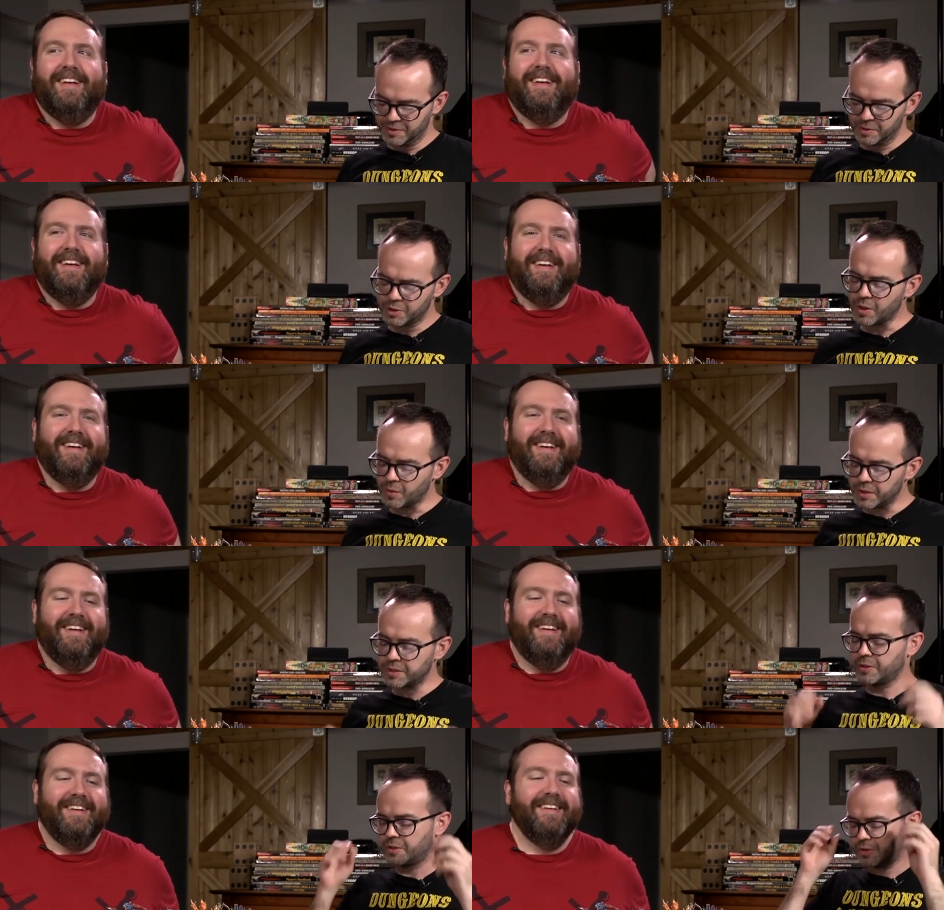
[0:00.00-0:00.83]

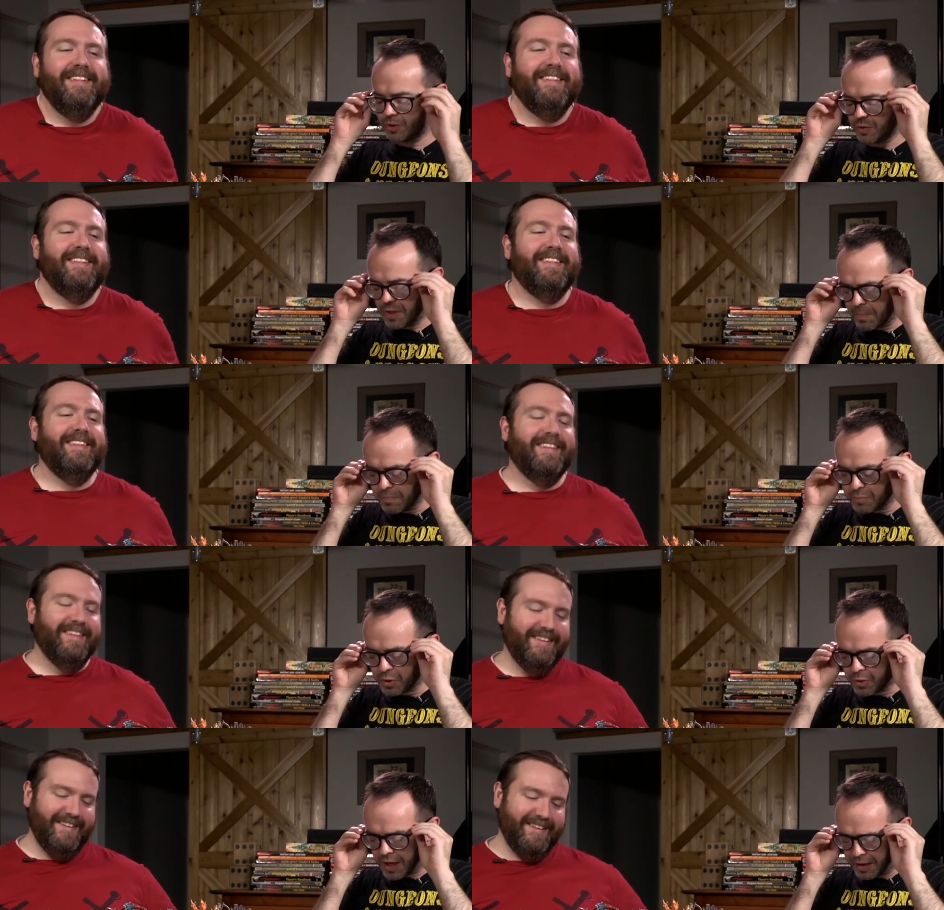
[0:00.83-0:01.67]
Speaker 1: so so yeah
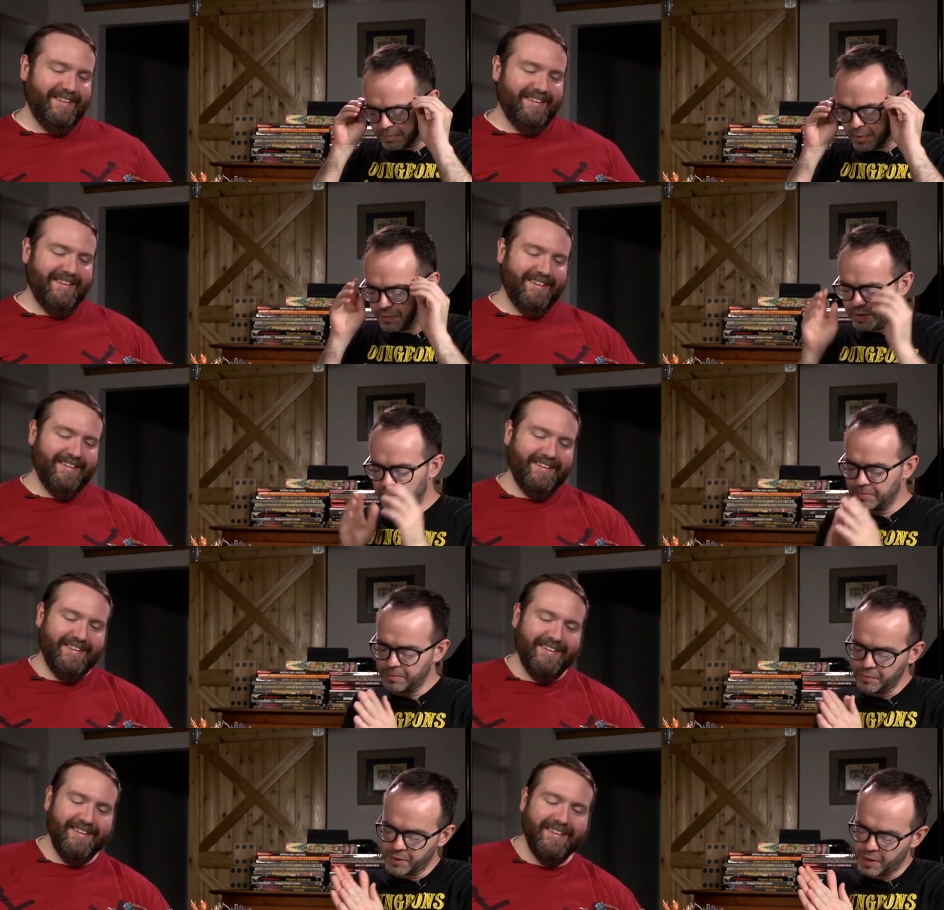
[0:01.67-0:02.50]
so kind of
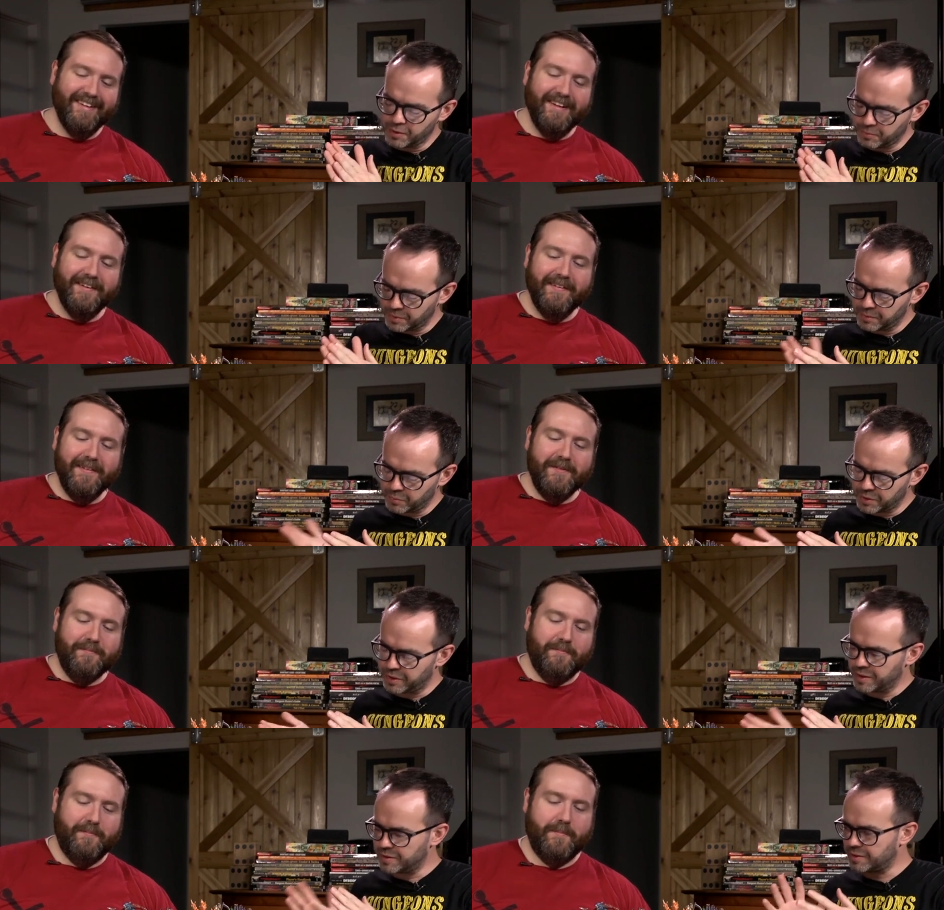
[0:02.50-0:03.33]
moving moving on with,
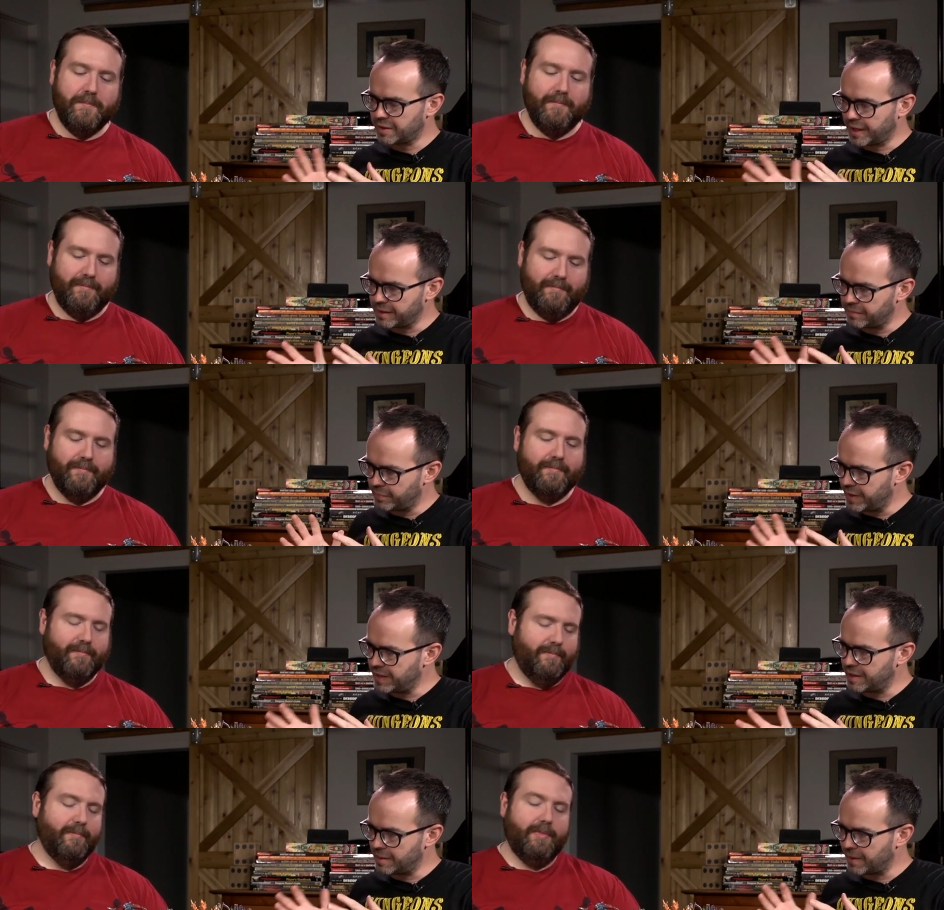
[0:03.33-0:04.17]
with this like
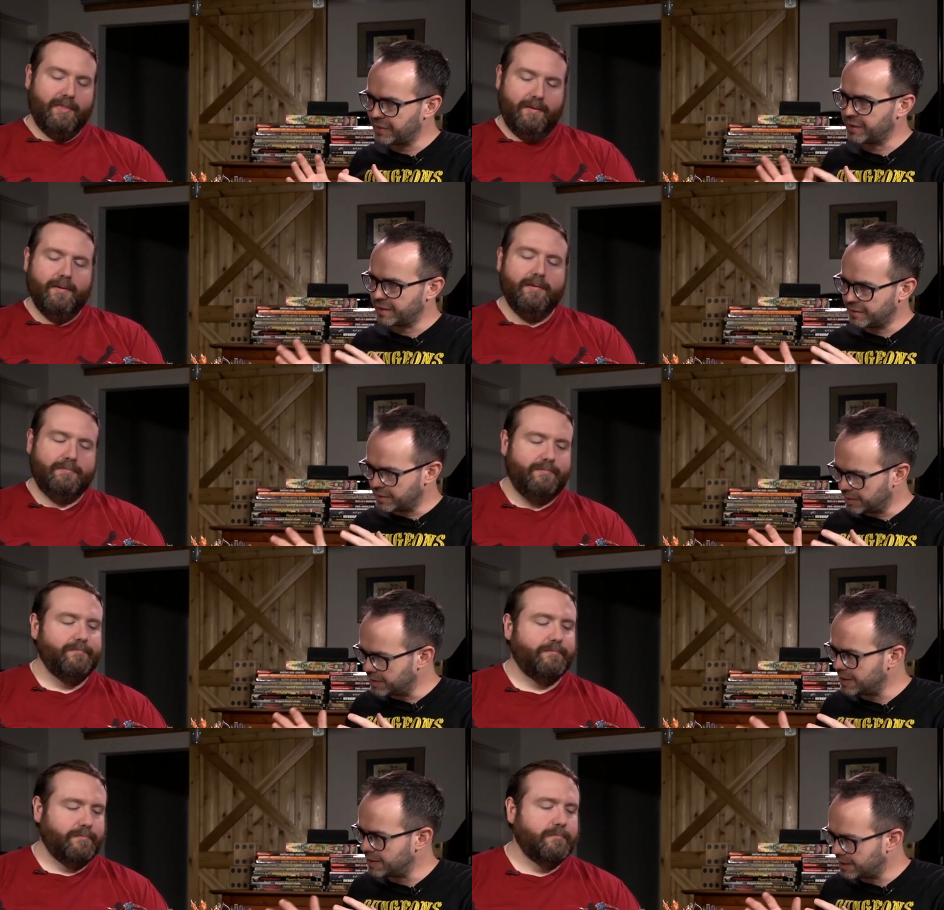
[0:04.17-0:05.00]
thinking about the
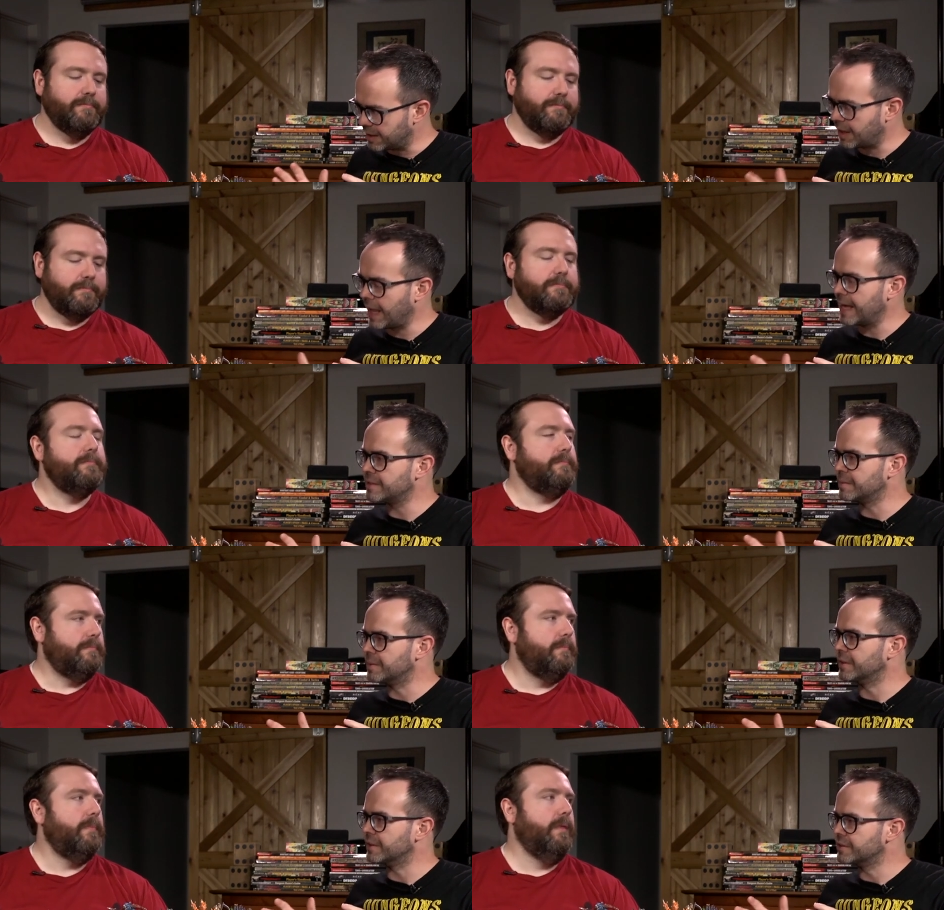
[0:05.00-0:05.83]
the, the, the
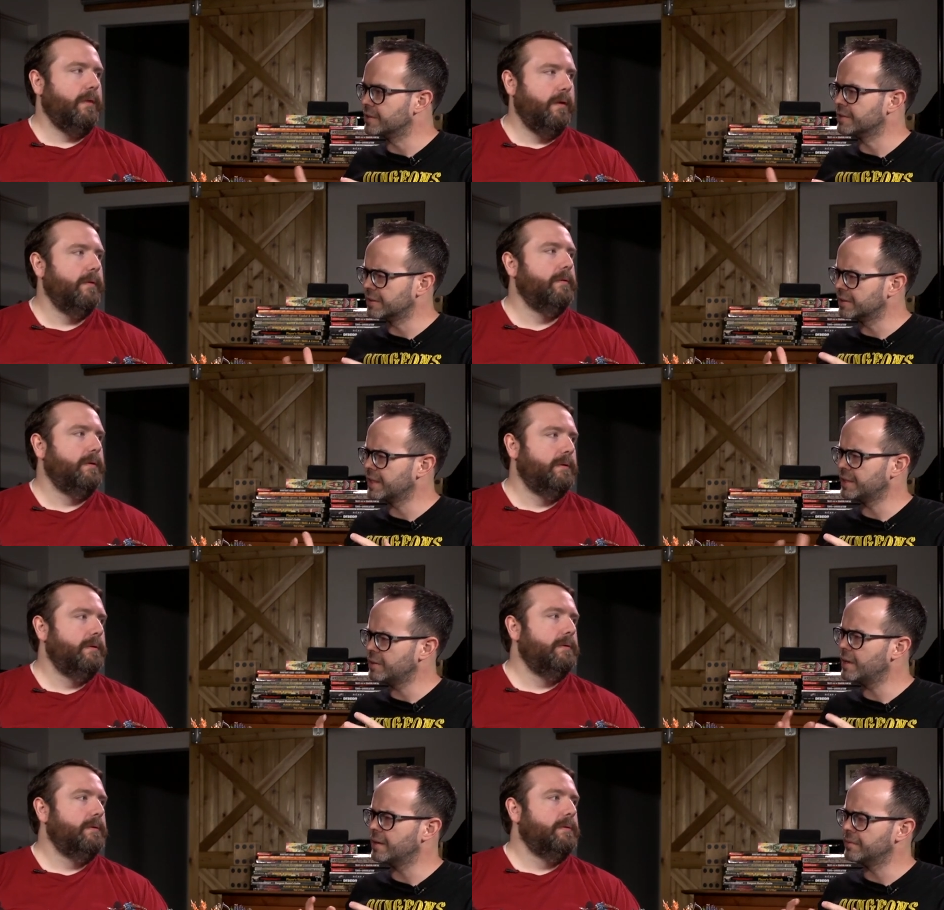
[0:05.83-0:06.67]
class abilities because
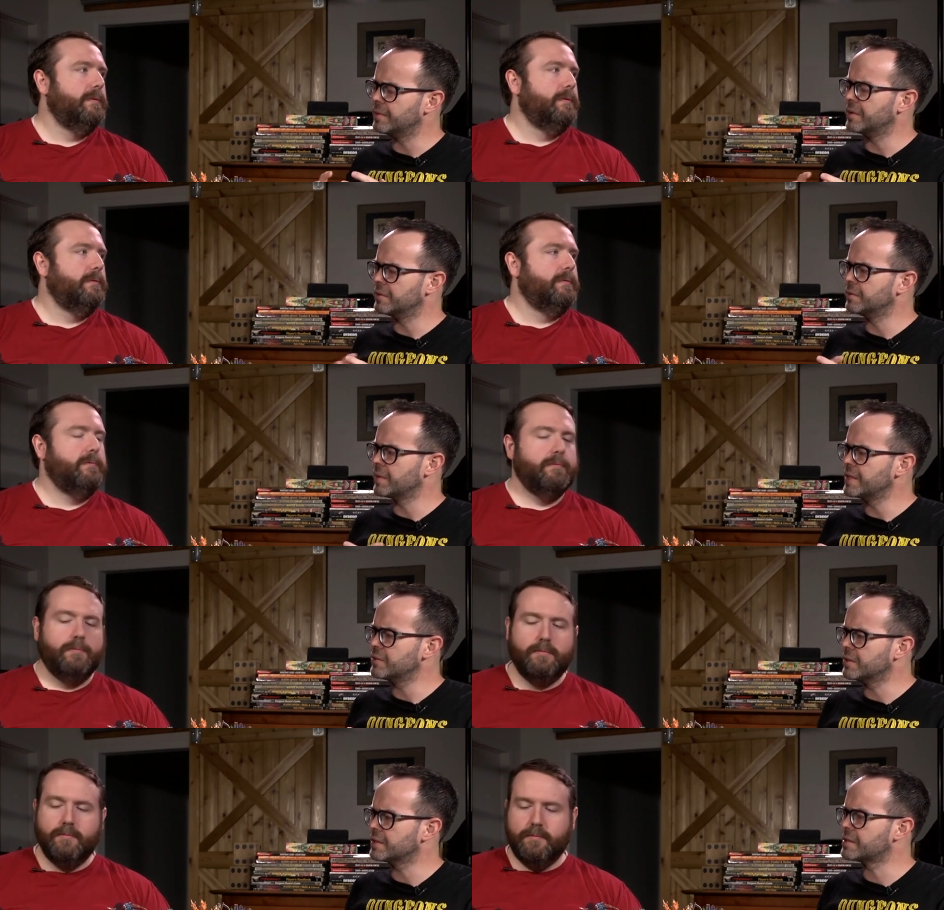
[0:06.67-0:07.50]
they do have the, the
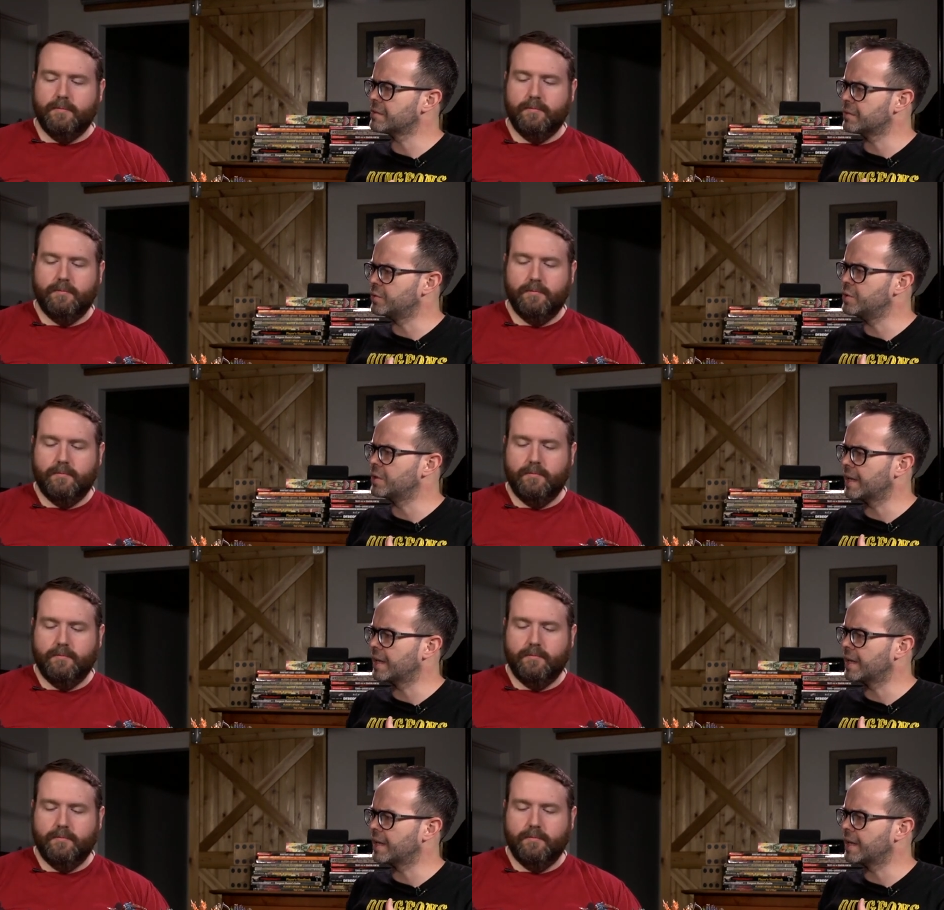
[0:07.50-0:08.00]
ranger does have a few